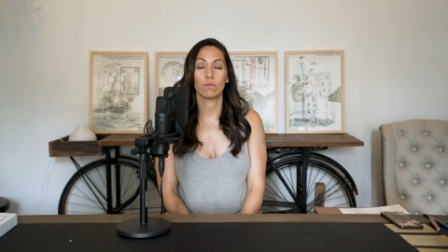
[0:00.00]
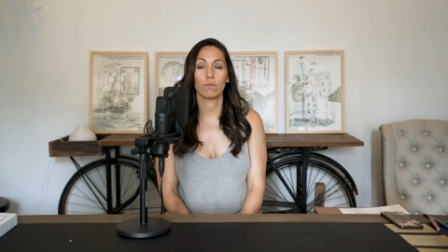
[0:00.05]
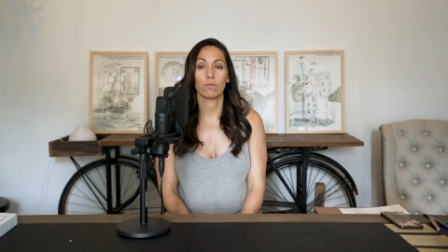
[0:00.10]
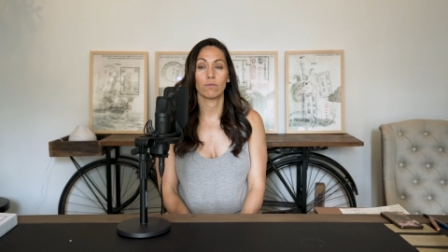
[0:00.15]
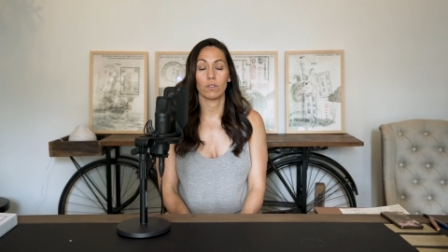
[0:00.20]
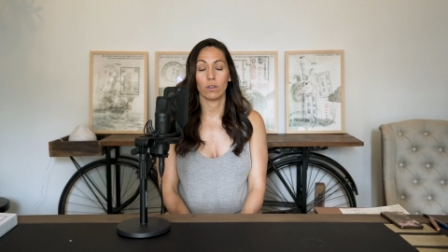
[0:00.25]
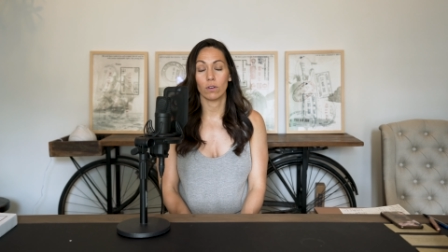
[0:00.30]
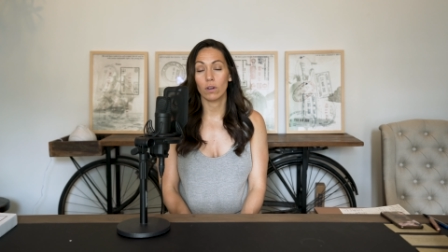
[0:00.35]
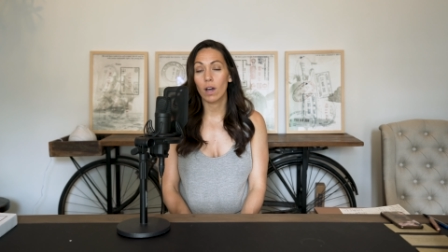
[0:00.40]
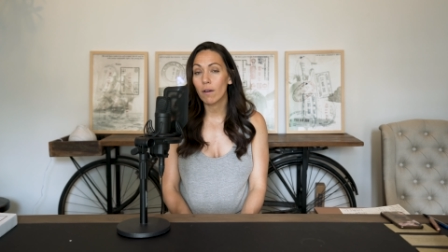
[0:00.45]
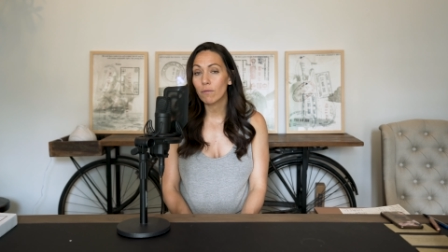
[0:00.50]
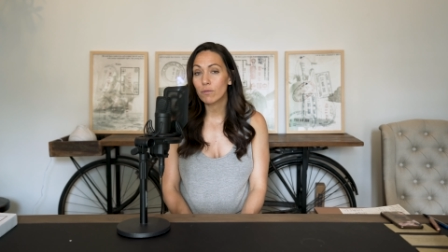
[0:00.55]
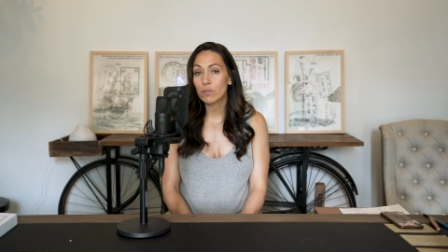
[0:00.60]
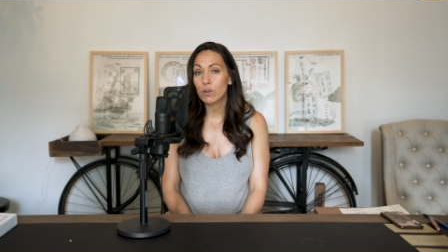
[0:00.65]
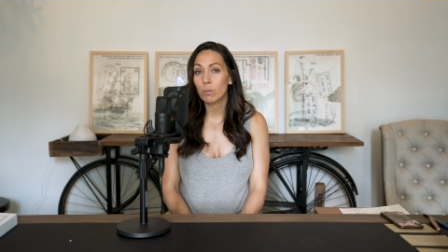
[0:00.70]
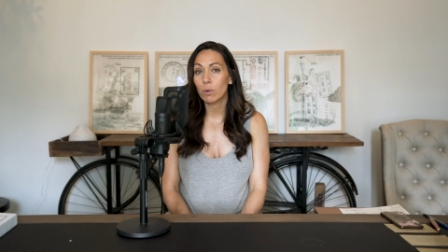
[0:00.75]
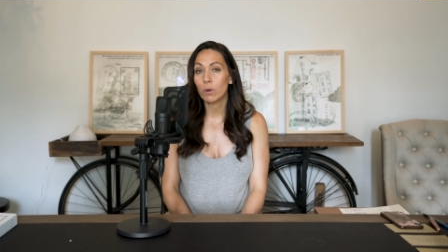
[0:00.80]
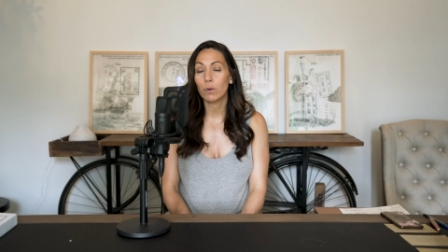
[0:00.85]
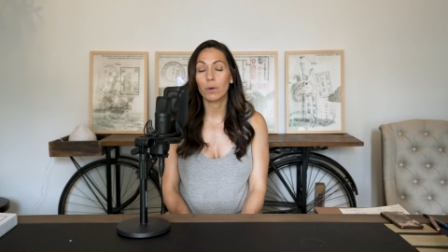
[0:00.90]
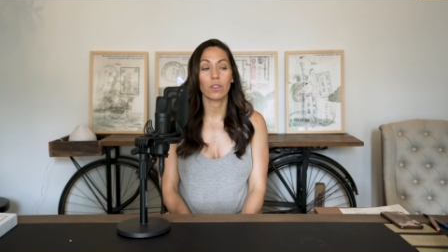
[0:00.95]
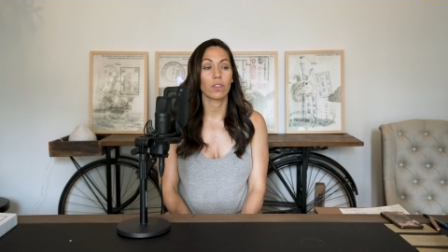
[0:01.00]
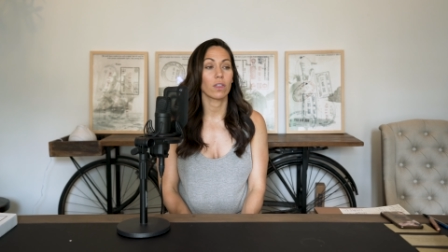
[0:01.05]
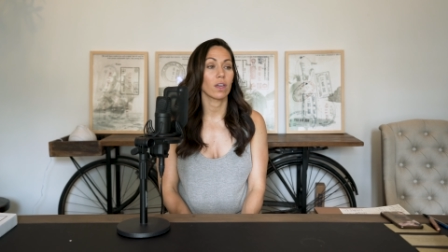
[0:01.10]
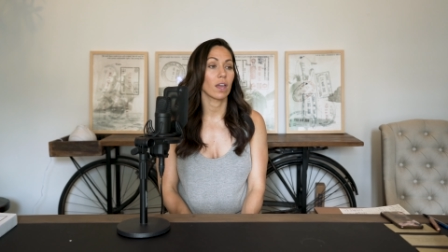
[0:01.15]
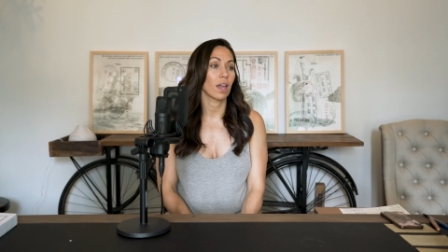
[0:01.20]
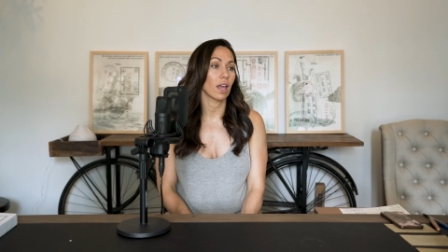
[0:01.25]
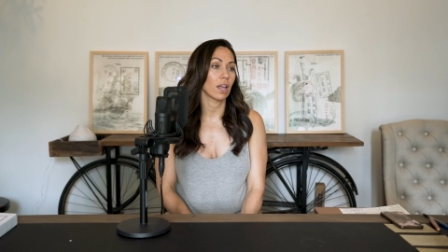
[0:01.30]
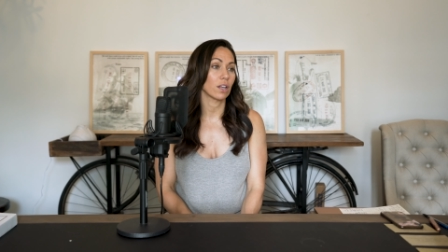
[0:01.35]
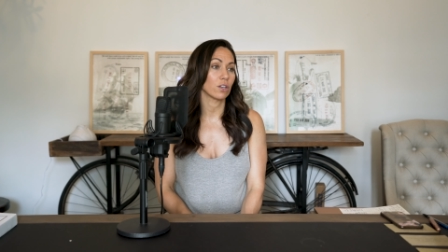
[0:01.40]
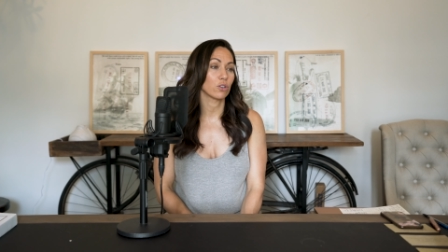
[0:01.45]
feel comfortable with
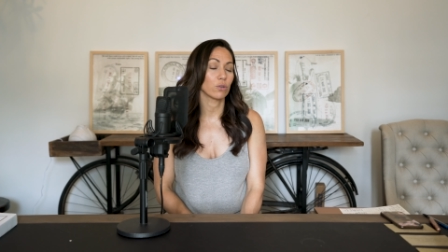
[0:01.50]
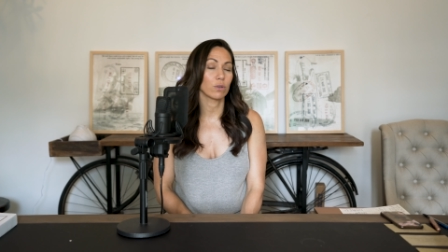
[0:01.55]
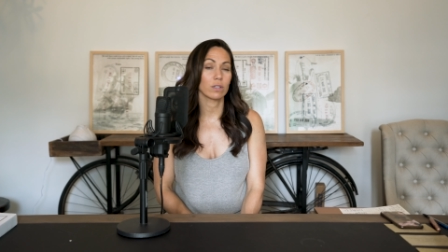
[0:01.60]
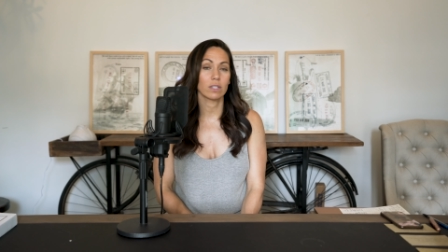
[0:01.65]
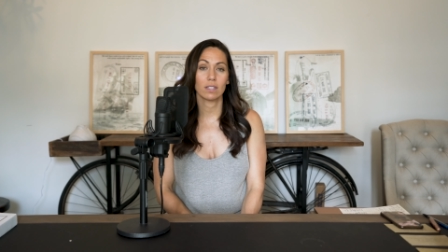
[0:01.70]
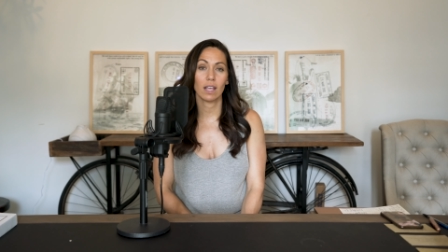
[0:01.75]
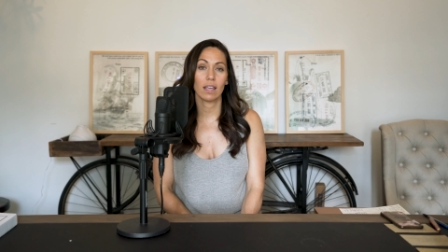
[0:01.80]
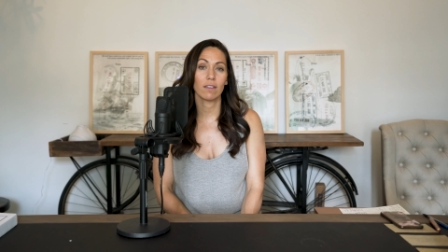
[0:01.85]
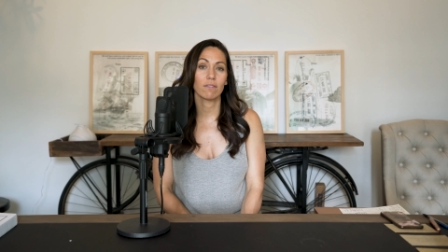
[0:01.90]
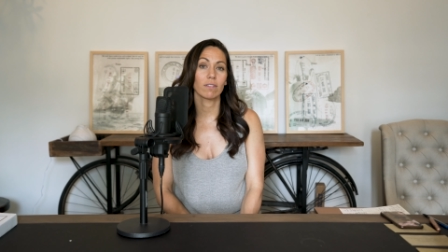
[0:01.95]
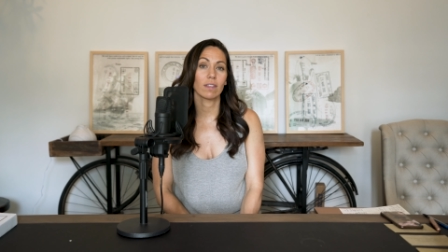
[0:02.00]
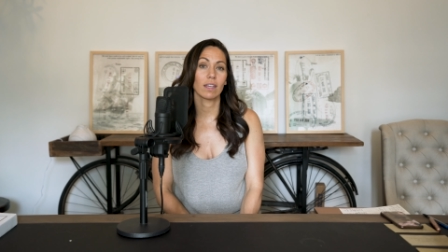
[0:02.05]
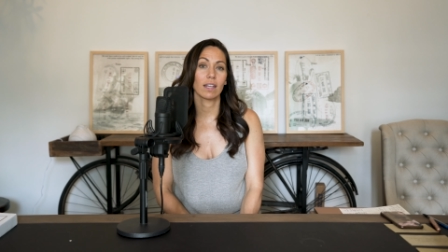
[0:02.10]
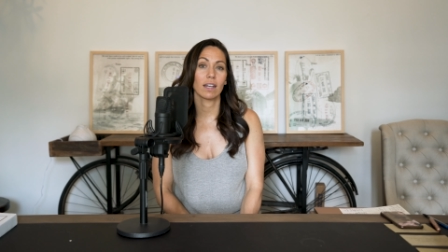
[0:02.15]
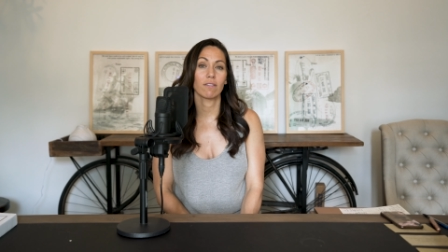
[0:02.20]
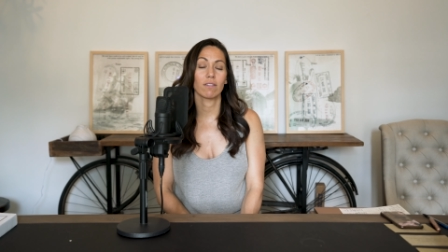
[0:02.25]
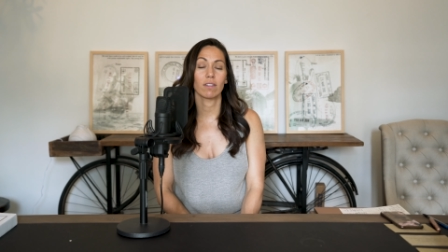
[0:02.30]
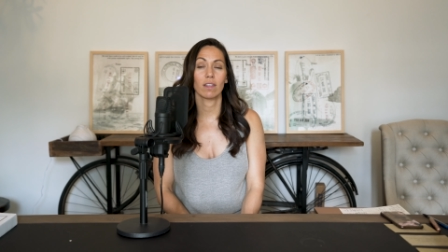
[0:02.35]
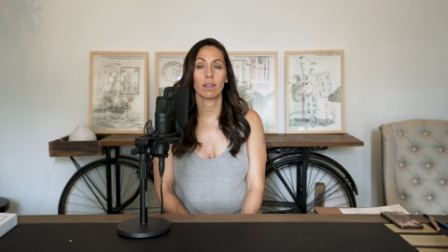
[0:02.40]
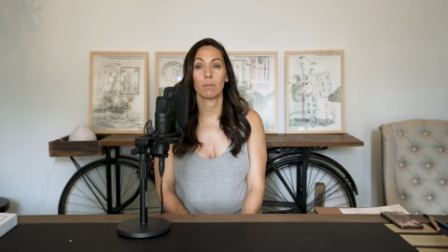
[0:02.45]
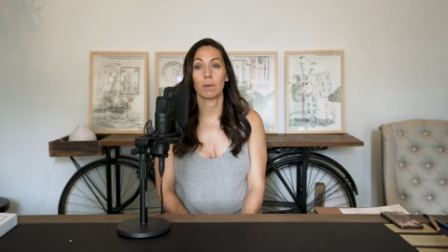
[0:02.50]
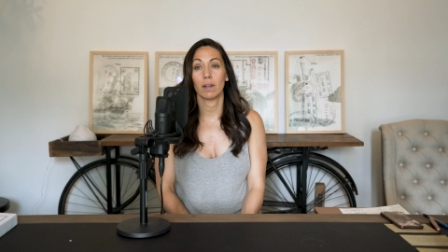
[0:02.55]
it and do it safely and everything.